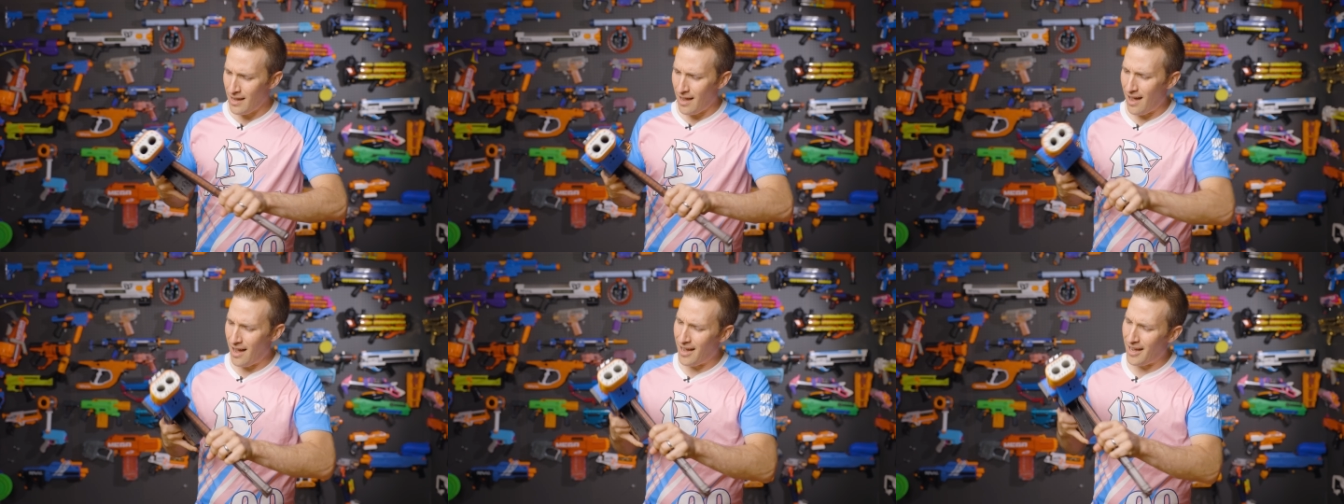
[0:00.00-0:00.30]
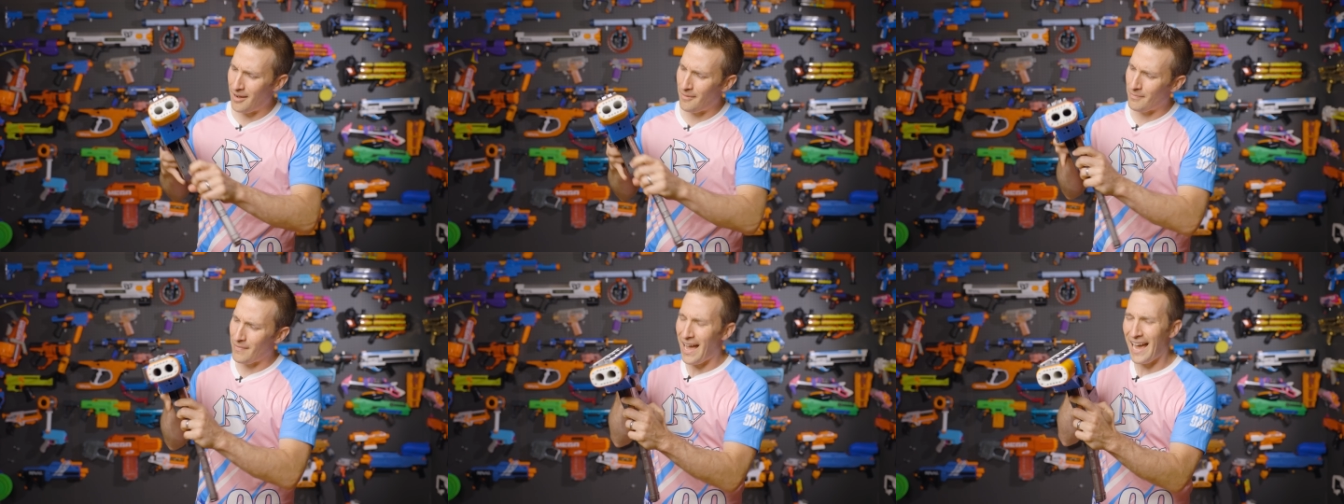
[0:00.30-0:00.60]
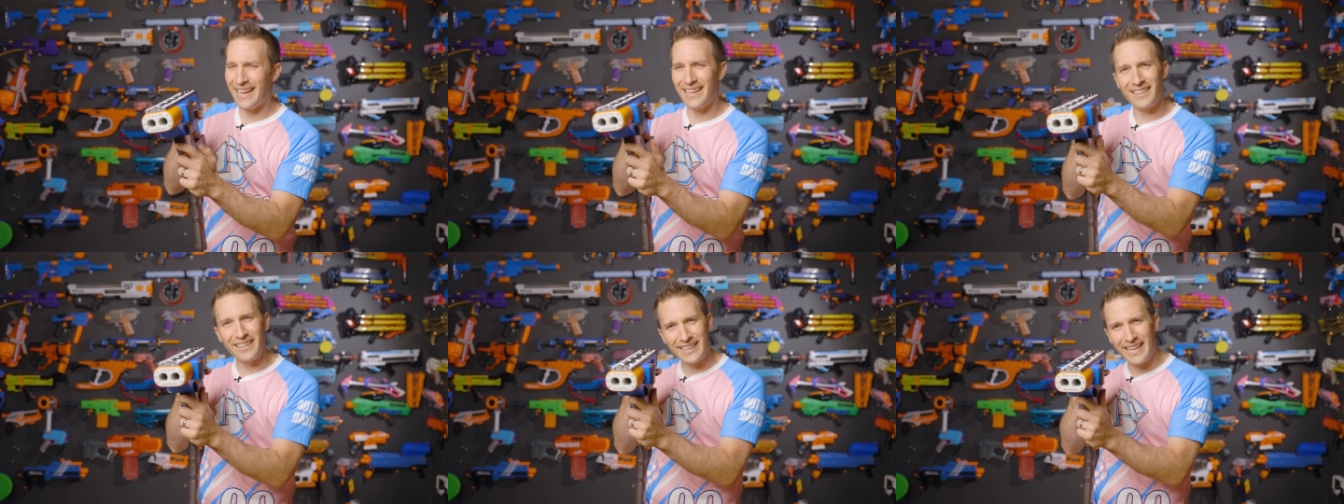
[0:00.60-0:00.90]
Um,
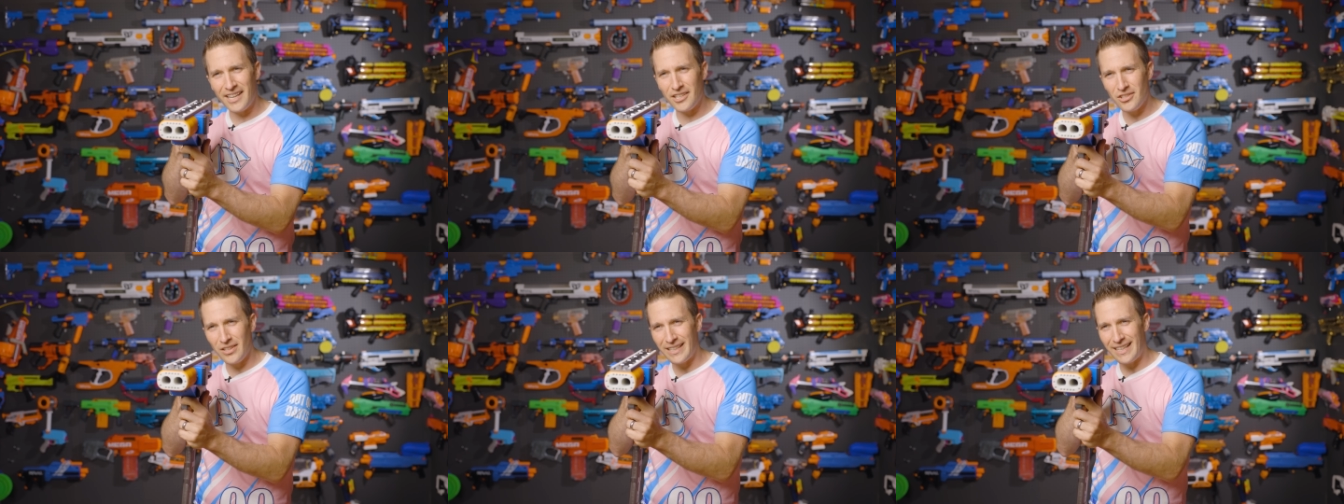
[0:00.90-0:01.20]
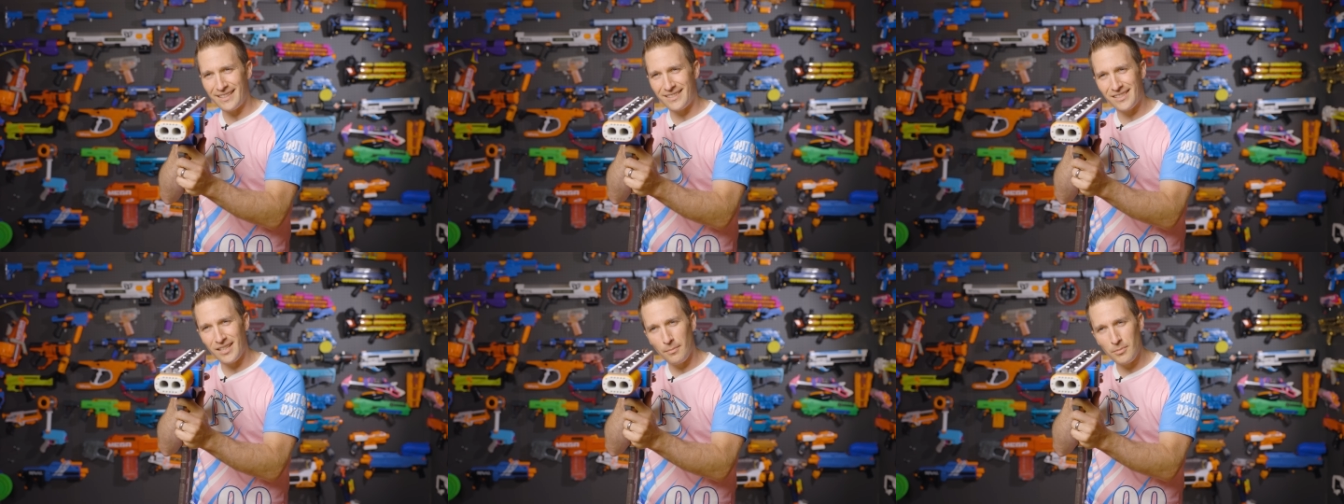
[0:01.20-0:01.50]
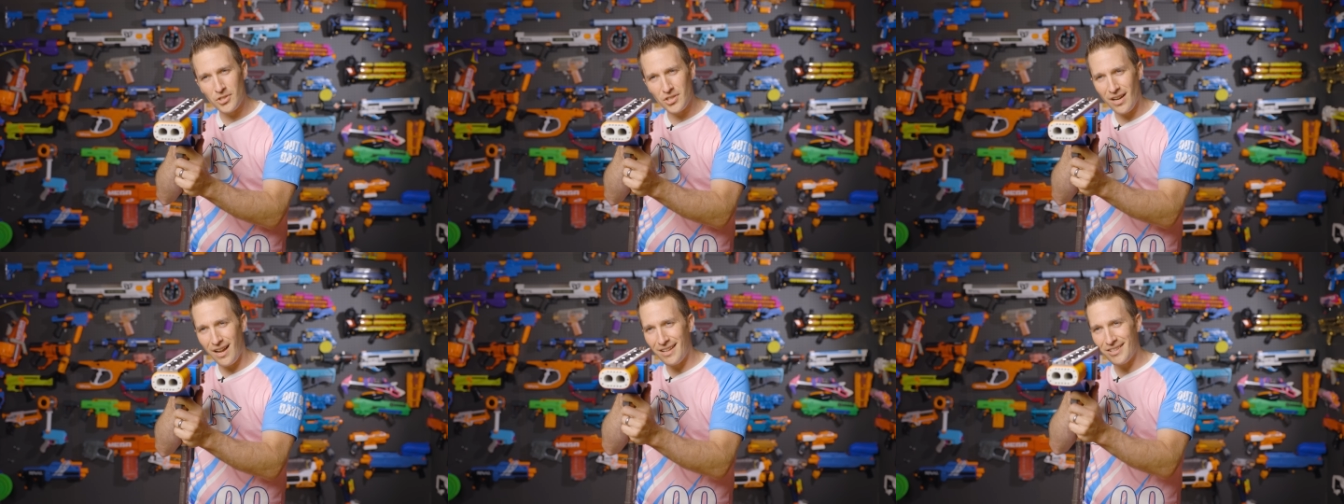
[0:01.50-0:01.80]
I can occasionally get some
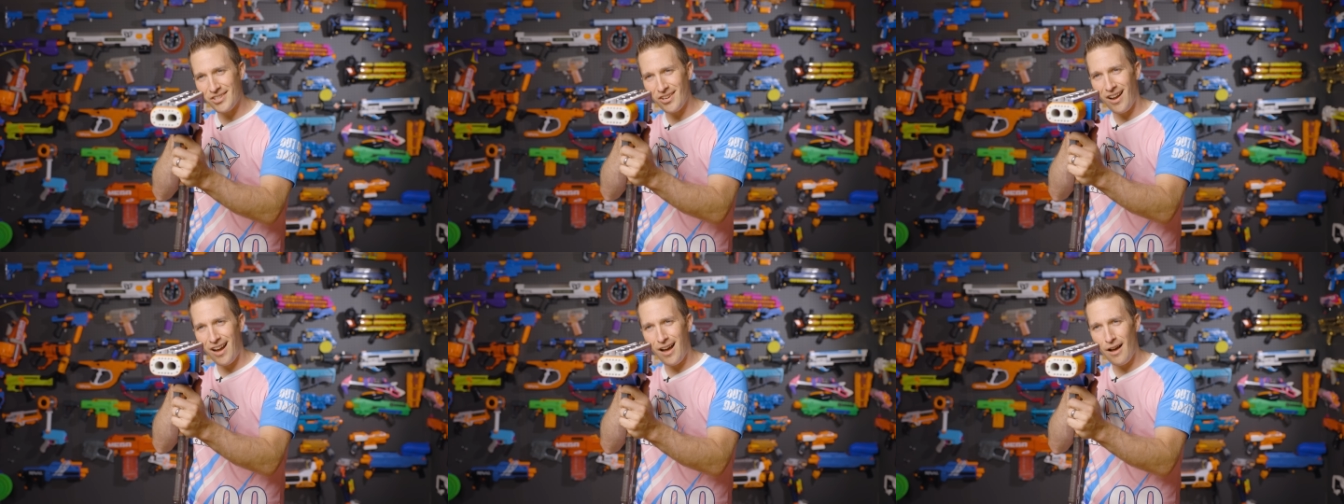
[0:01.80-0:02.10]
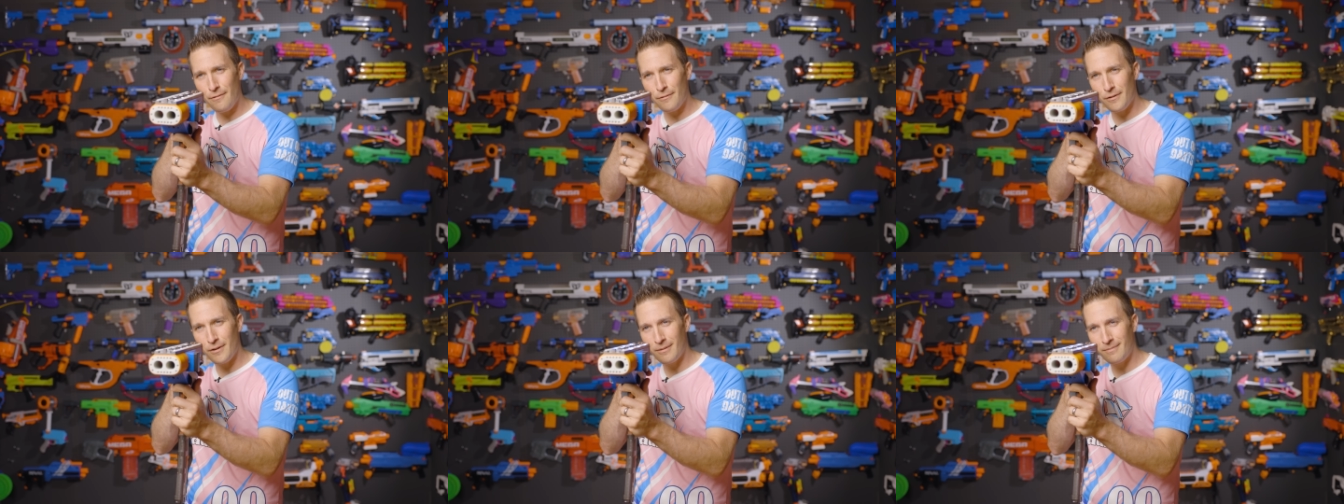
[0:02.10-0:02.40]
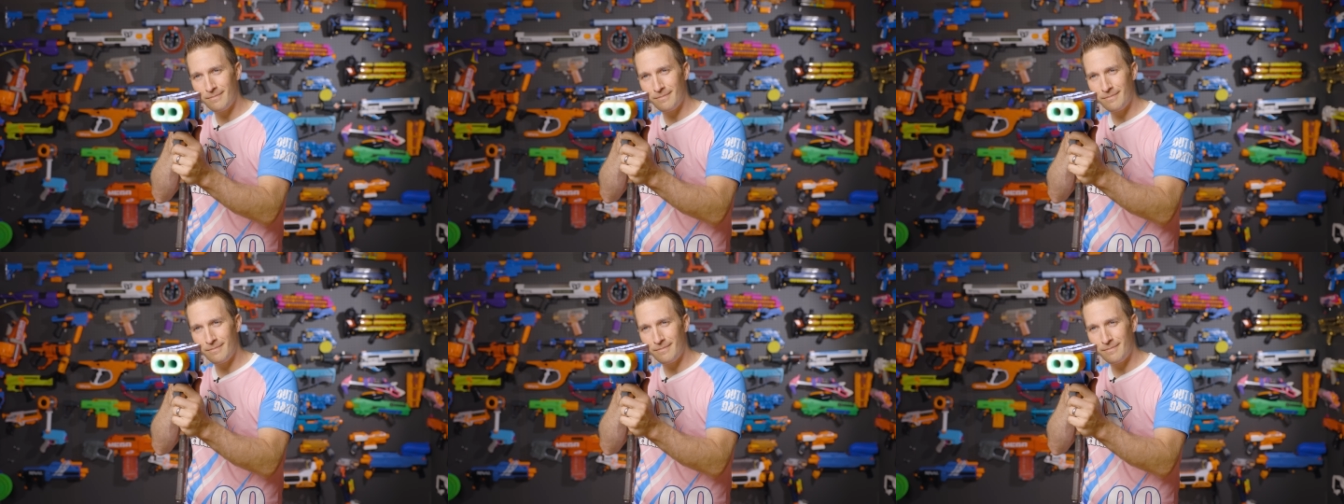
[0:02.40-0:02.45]
shots off.